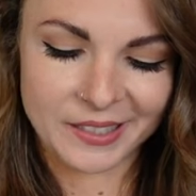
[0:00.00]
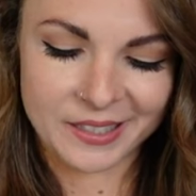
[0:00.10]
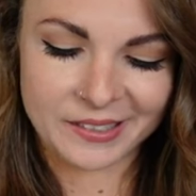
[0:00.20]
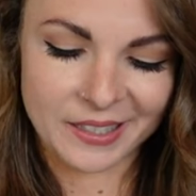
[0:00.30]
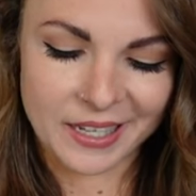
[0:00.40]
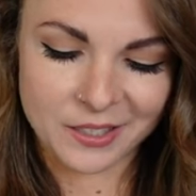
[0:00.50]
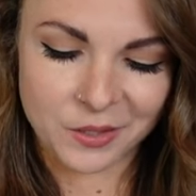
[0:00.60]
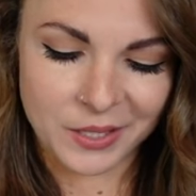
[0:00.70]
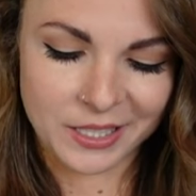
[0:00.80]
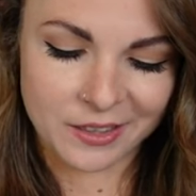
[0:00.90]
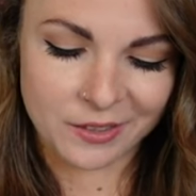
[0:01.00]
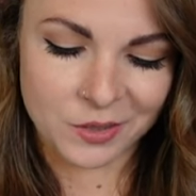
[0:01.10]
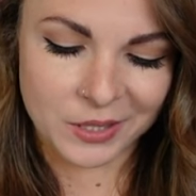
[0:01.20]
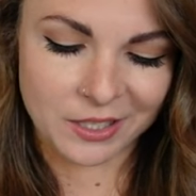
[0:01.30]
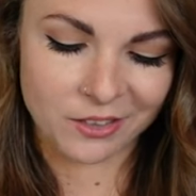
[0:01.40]
it's like
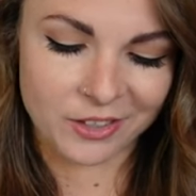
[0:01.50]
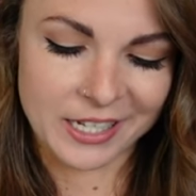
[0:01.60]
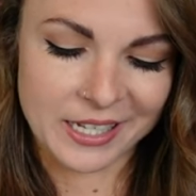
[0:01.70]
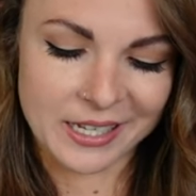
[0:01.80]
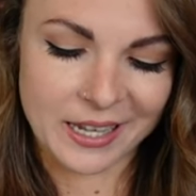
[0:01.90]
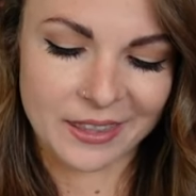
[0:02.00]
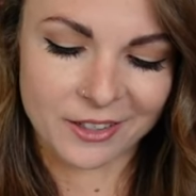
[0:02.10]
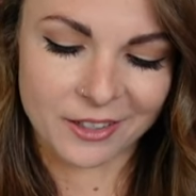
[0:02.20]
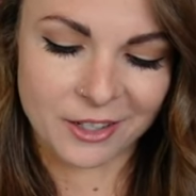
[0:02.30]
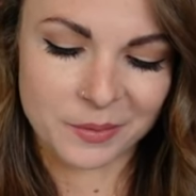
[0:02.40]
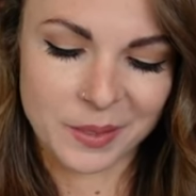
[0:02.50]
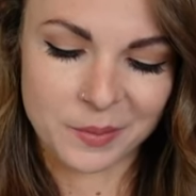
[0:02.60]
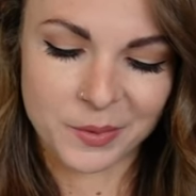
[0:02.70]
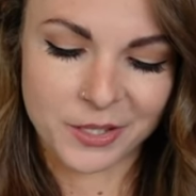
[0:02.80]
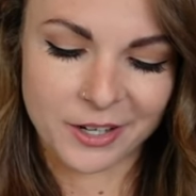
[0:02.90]
2023, I think a lot of
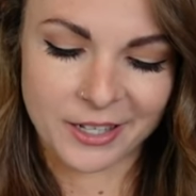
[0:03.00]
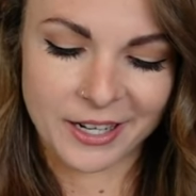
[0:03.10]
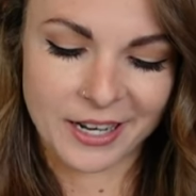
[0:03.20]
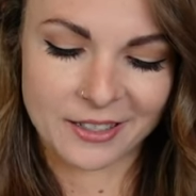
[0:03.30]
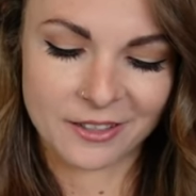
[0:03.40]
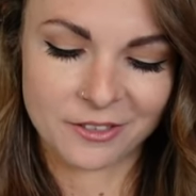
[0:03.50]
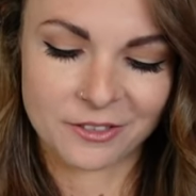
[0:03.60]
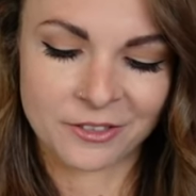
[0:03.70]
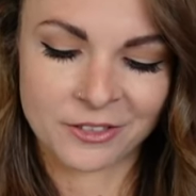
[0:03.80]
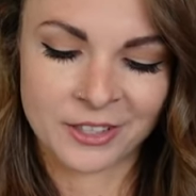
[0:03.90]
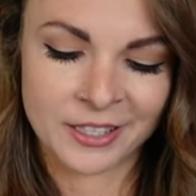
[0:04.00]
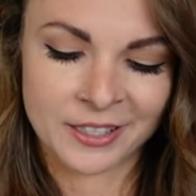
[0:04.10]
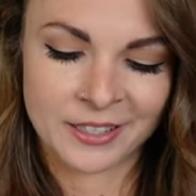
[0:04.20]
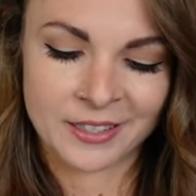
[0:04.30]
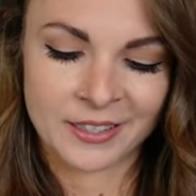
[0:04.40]
people are kind of
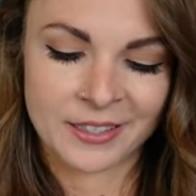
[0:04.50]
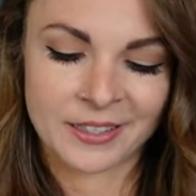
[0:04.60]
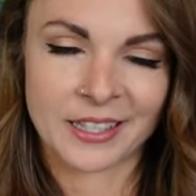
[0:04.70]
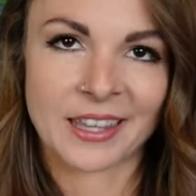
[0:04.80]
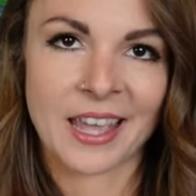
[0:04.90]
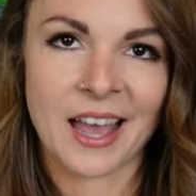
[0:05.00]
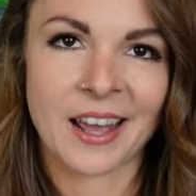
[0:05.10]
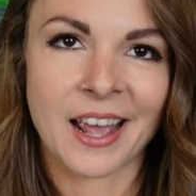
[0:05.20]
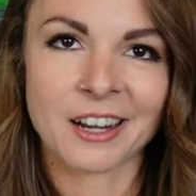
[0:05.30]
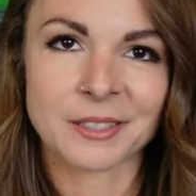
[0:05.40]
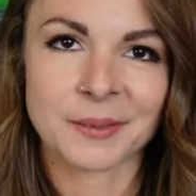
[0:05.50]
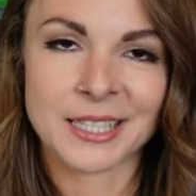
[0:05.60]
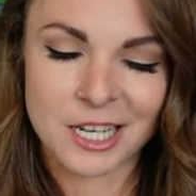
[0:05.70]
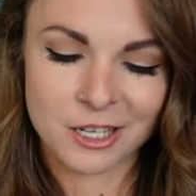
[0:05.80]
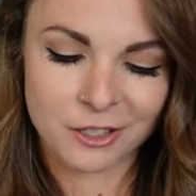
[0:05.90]
like they had higher
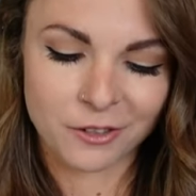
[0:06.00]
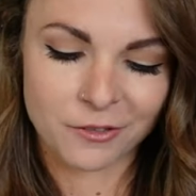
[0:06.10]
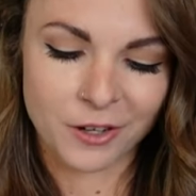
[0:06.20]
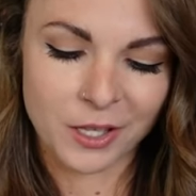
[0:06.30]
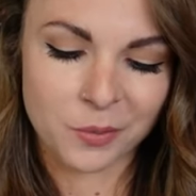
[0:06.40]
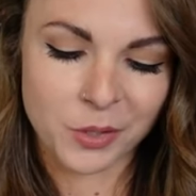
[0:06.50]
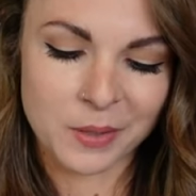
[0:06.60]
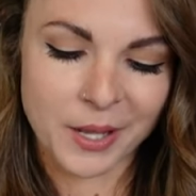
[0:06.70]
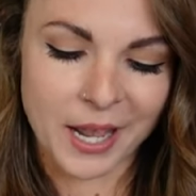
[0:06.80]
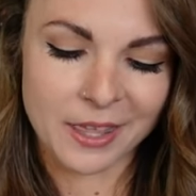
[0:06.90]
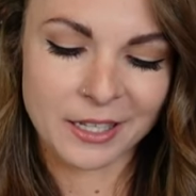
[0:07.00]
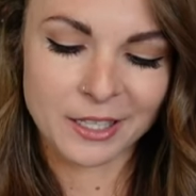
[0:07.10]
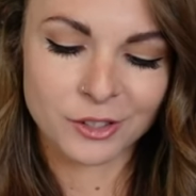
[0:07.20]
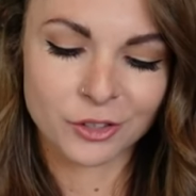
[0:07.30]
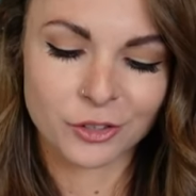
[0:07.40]
expectations for Fall Out Boy, but I think
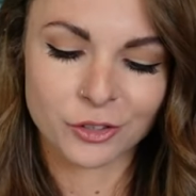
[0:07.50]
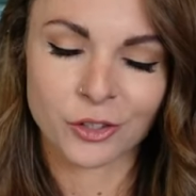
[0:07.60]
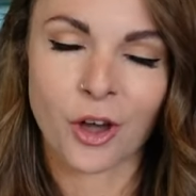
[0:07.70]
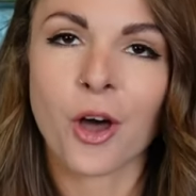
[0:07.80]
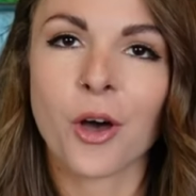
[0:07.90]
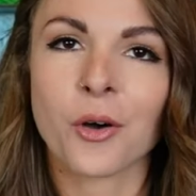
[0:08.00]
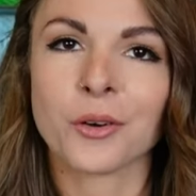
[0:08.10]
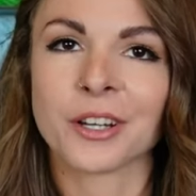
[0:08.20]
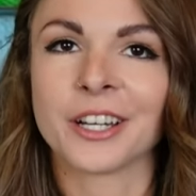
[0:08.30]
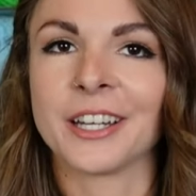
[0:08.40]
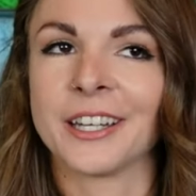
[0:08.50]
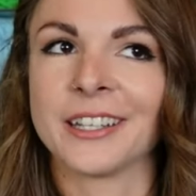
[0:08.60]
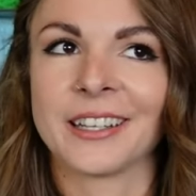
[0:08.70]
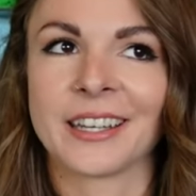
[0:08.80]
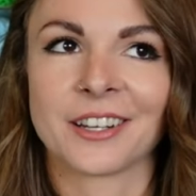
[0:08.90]
it's so good.
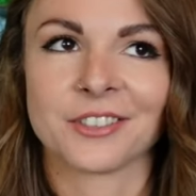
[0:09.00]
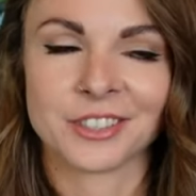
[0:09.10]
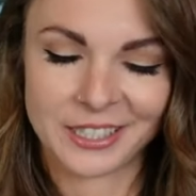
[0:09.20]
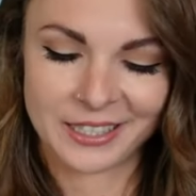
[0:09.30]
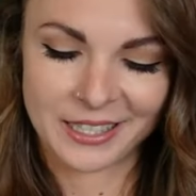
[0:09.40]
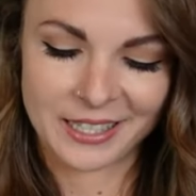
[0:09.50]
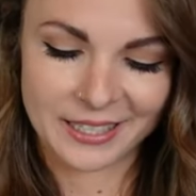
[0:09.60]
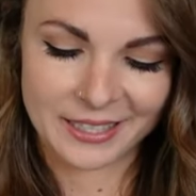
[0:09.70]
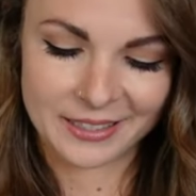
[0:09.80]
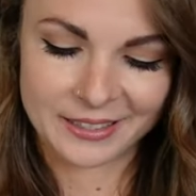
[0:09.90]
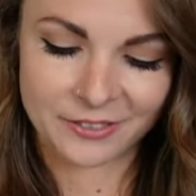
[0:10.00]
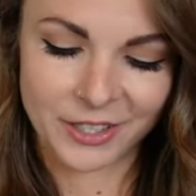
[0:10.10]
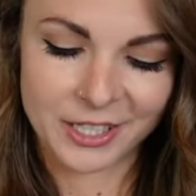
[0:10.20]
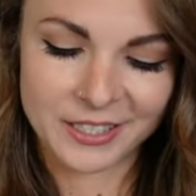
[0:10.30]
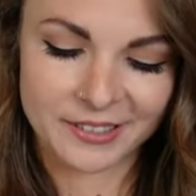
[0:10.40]
Like I really like it. It's
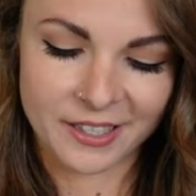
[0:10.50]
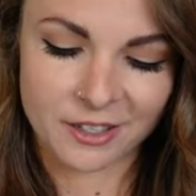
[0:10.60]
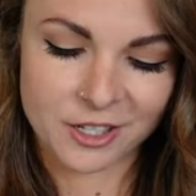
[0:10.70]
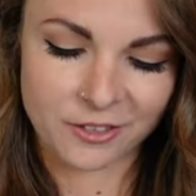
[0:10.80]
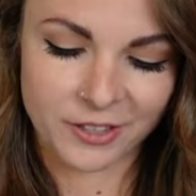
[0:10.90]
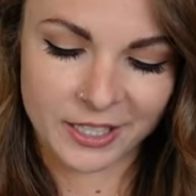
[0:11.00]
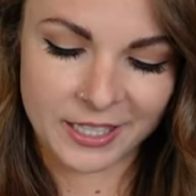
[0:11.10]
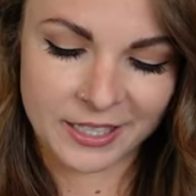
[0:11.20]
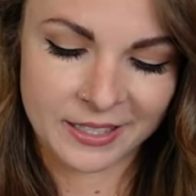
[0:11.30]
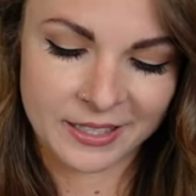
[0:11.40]
very nostalgic feeling.